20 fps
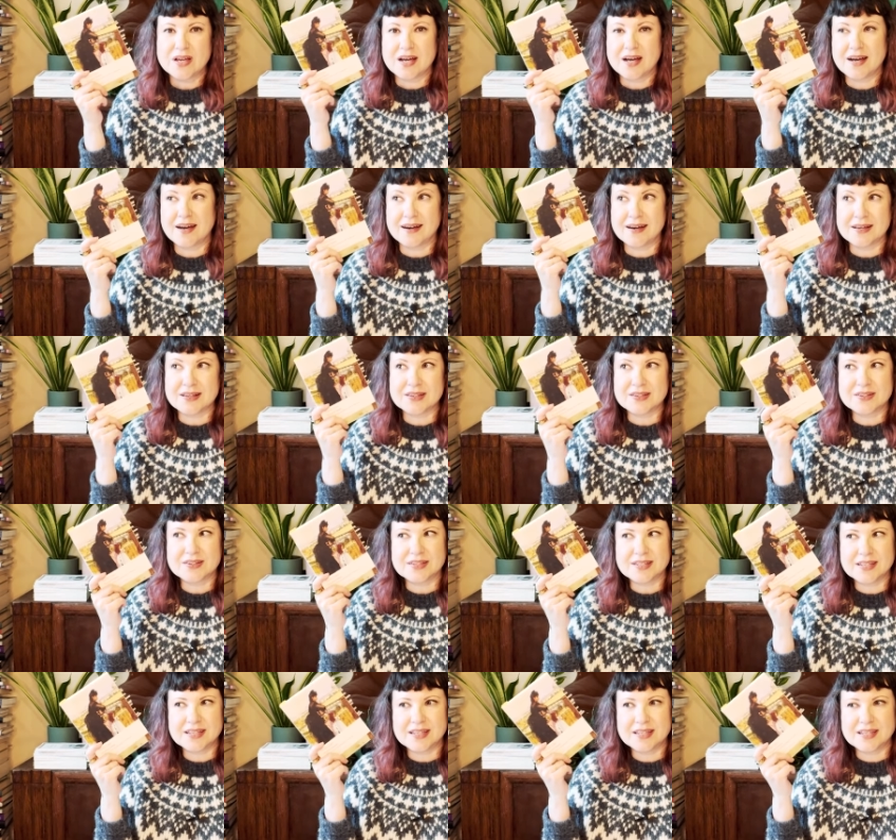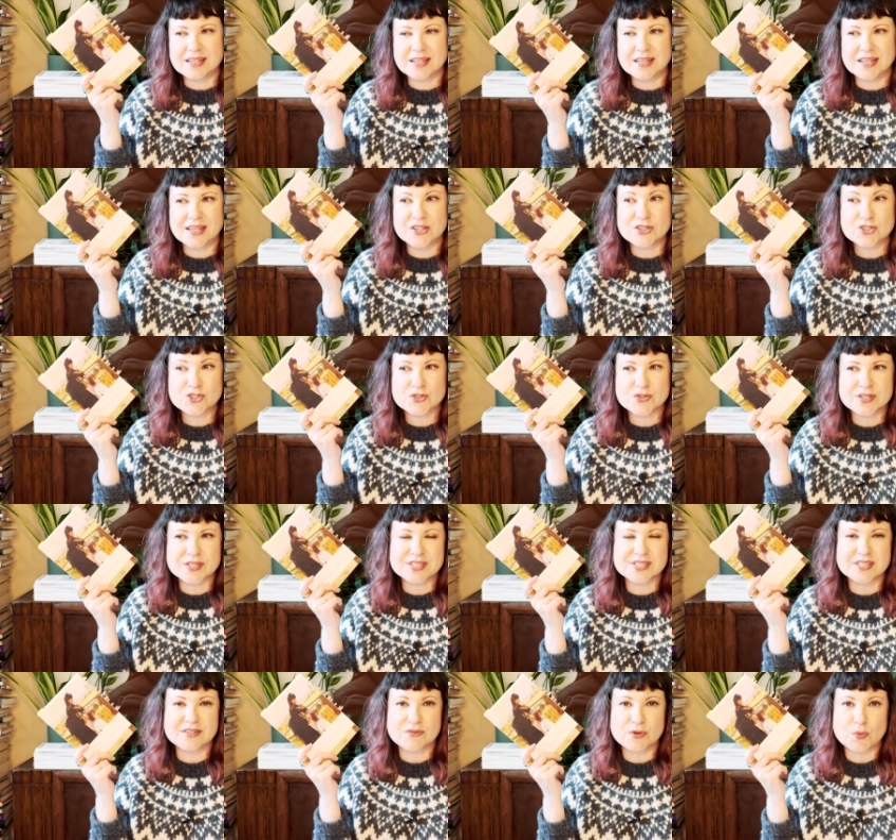uh, the
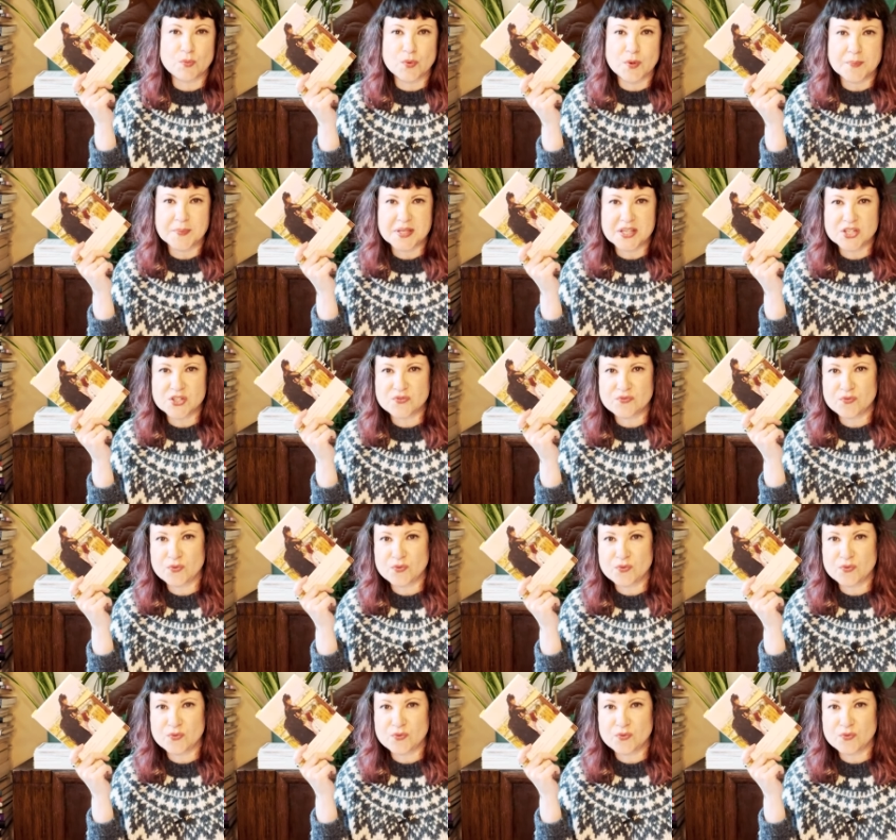interest of a woman